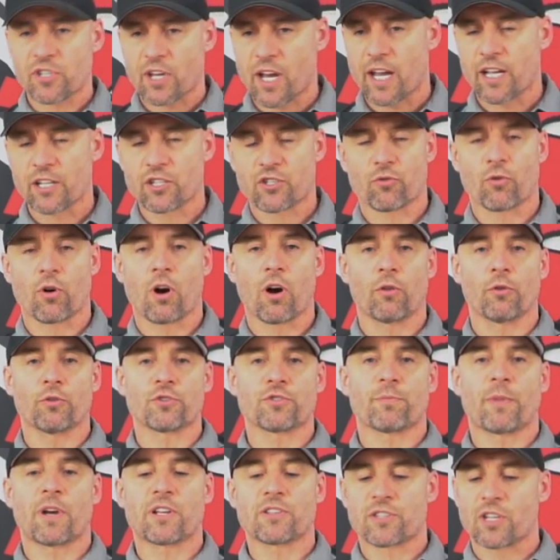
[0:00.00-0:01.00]
I answer all
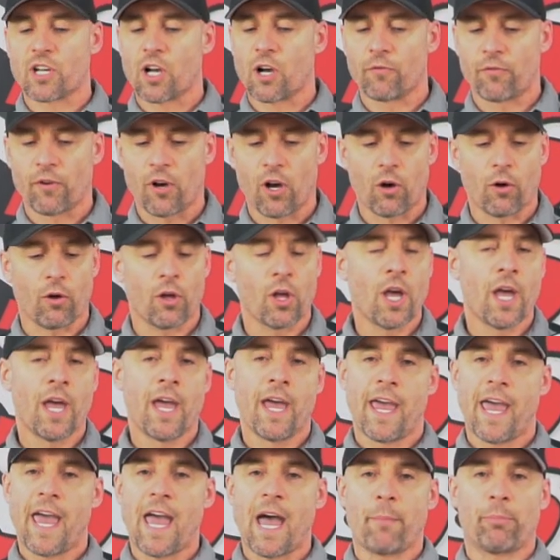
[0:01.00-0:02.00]
those myself. I'll
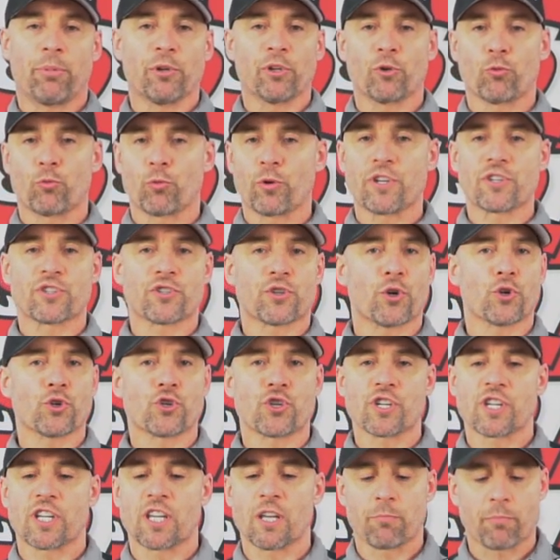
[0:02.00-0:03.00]
happily
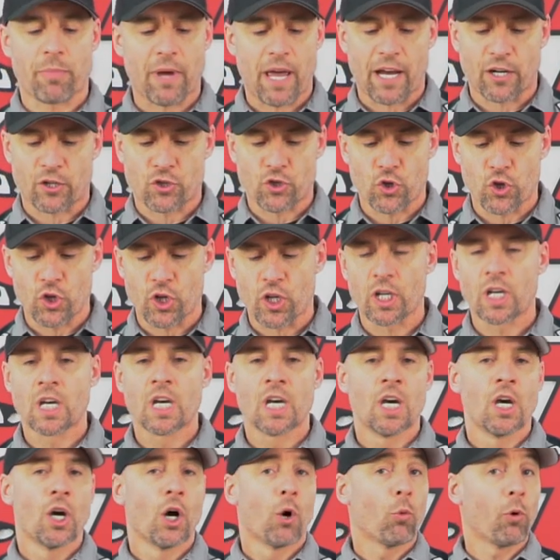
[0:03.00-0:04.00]
research and get back to you.
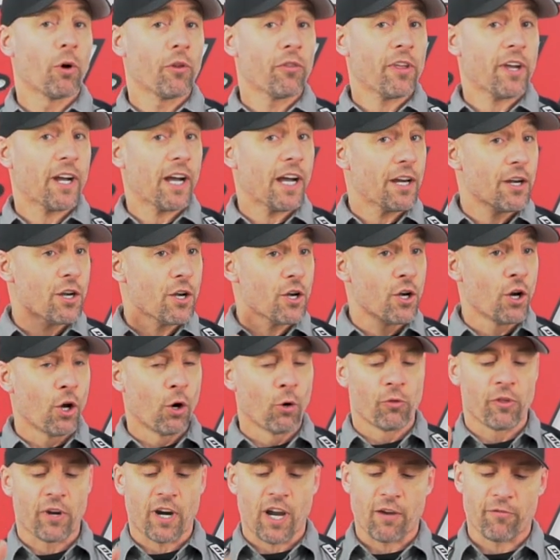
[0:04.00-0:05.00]
One thing I
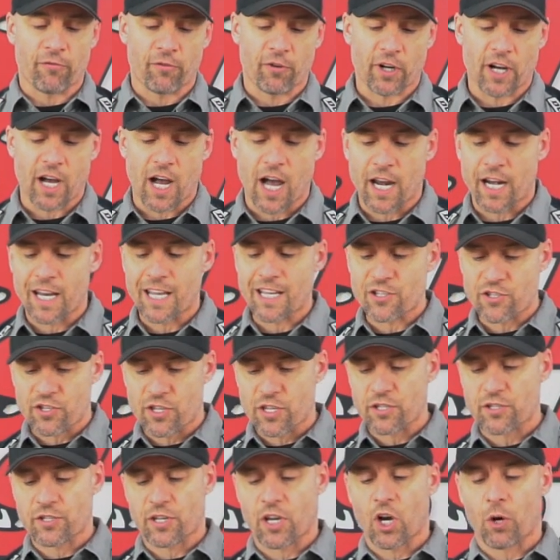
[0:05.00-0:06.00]
know that I forgot is
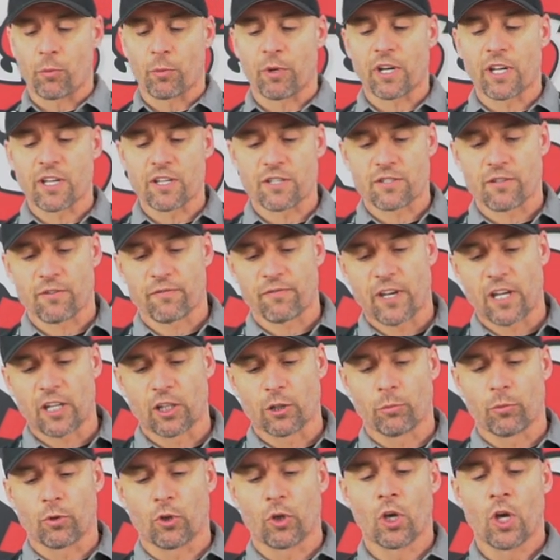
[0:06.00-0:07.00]
this helmet is
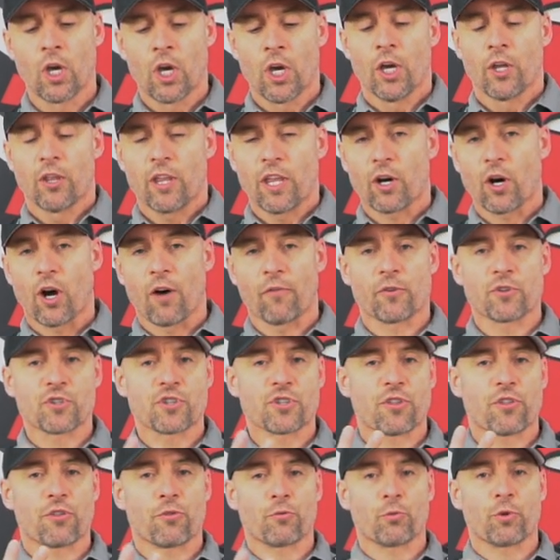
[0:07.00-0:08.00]
available. It offers
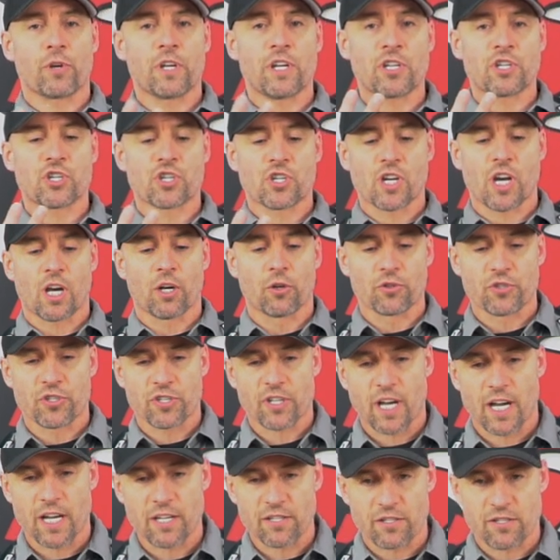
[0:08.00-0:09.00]
three shell
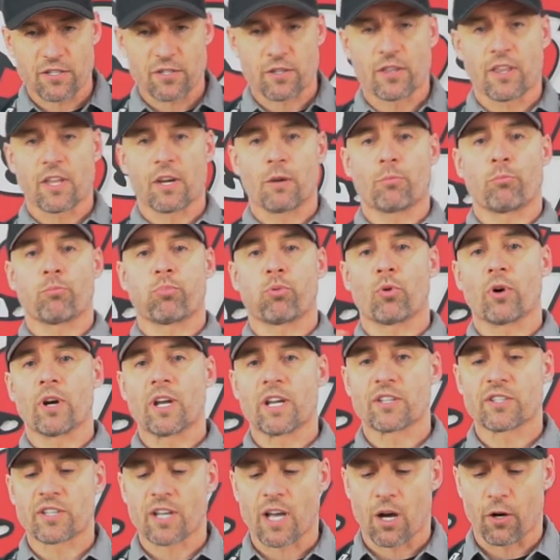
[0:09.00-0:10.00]
sizes that it
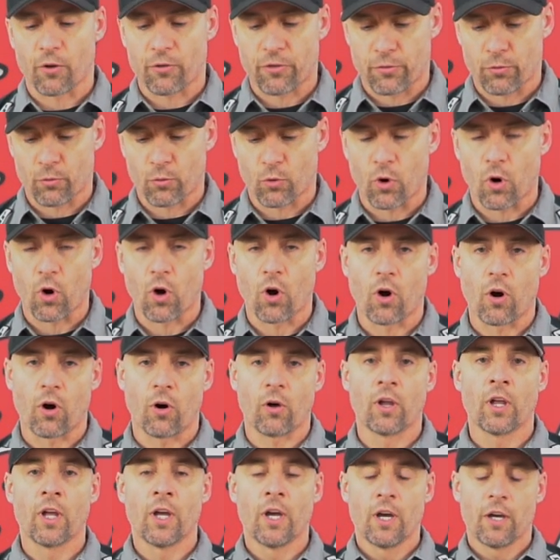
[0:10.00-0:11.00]
breaks out through
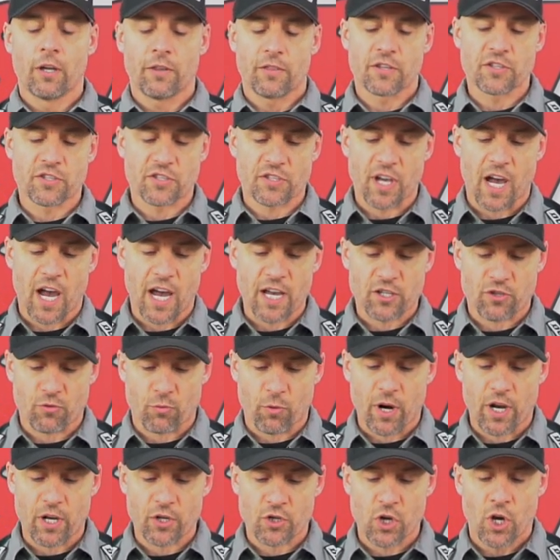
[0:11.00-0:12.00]
all the size
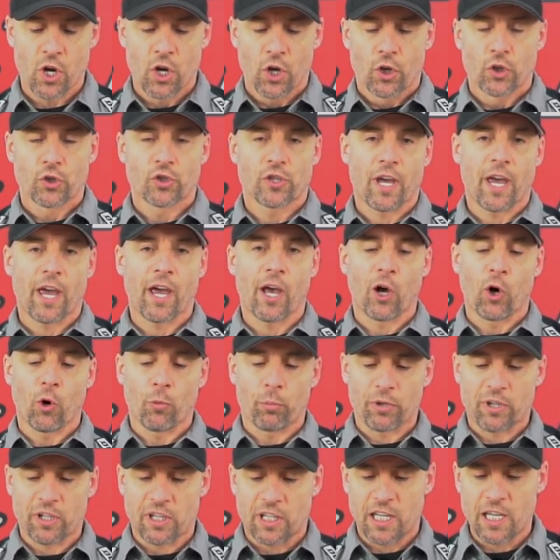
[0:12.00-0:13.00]
range to
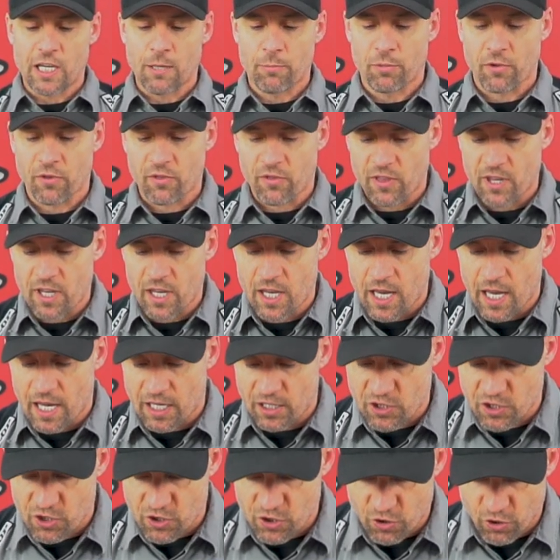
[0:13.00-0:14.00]
help keep the
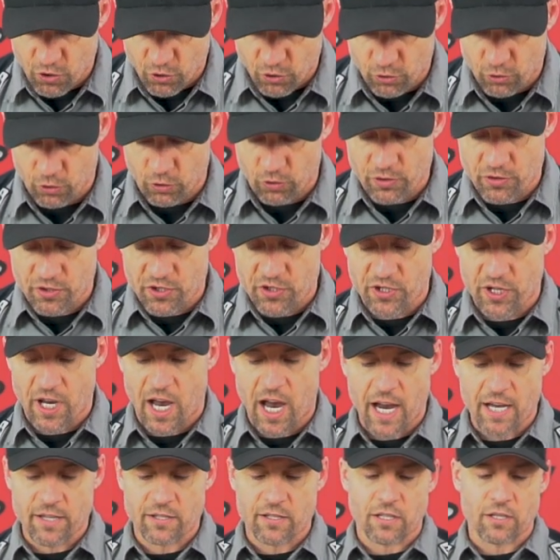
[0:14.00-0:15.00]
external
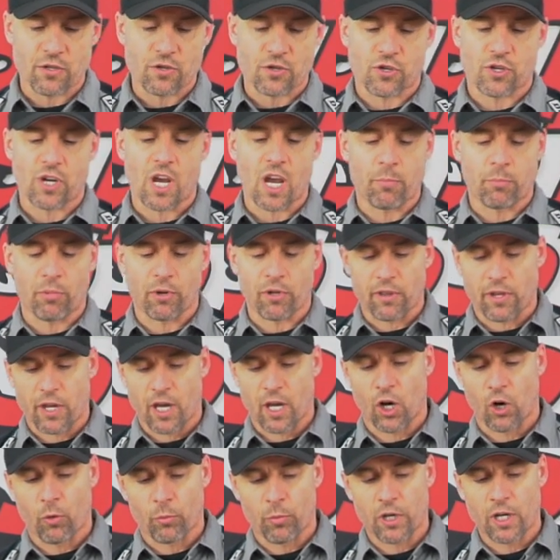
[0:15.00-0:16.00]
size and shape of the
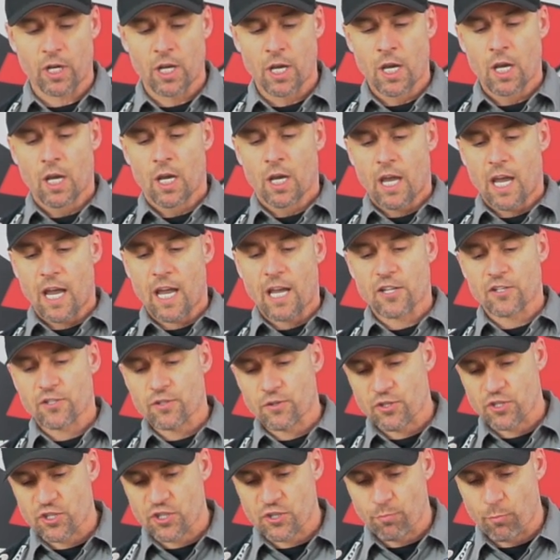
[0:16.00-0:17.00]
helmet
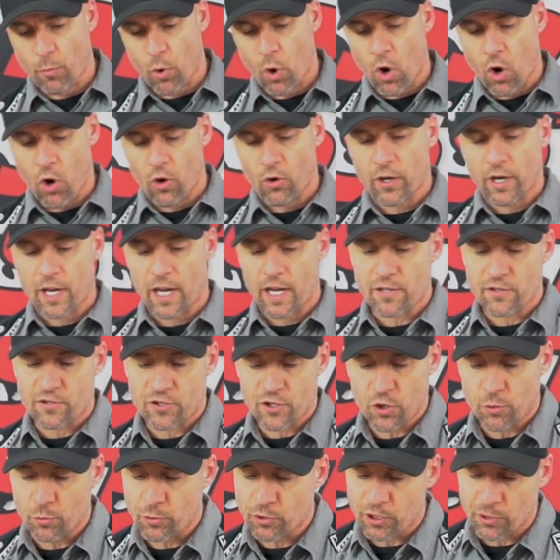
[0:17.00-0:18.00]
as small as
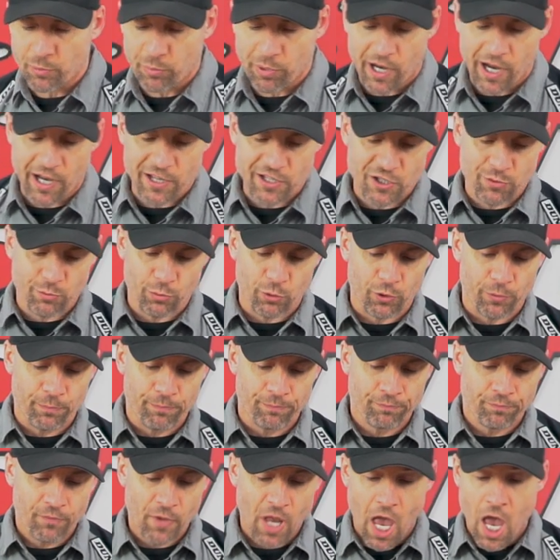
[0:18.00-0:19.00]
humanly possible
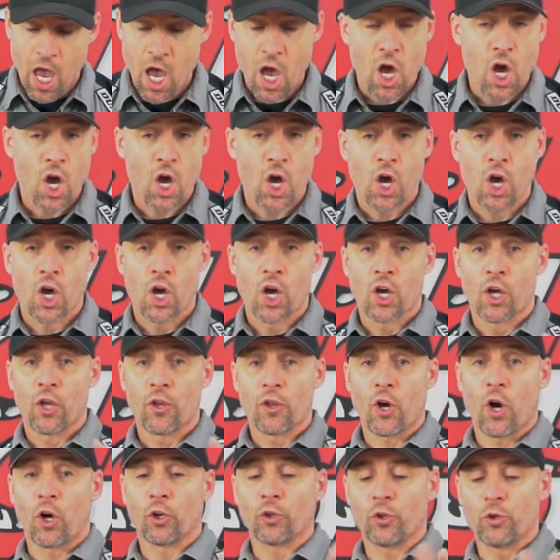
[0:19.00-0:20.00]

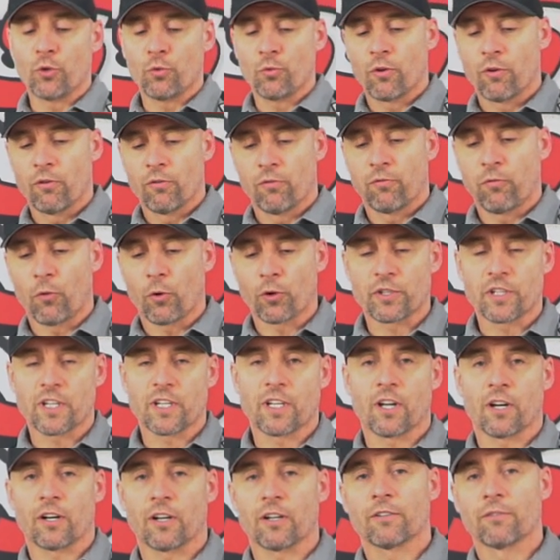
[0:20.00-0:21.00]
all new
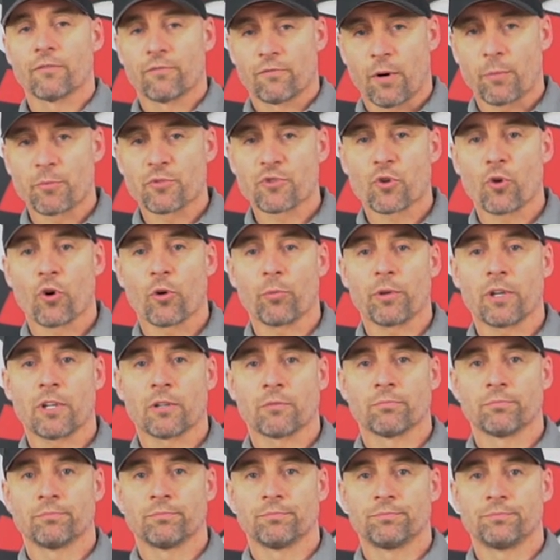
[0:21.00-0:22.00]
1400 from
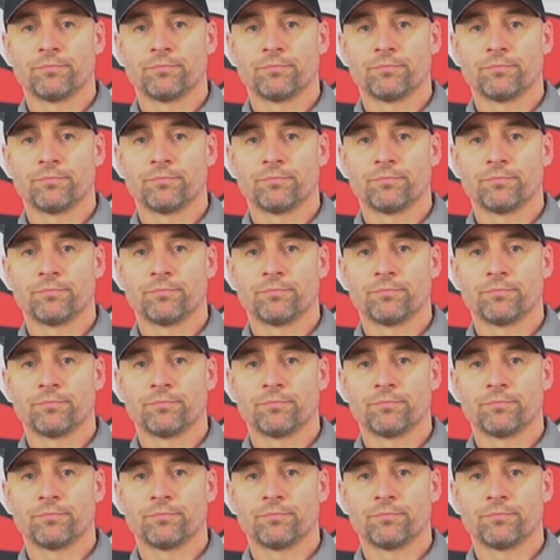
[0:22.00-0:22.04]
Scorpion.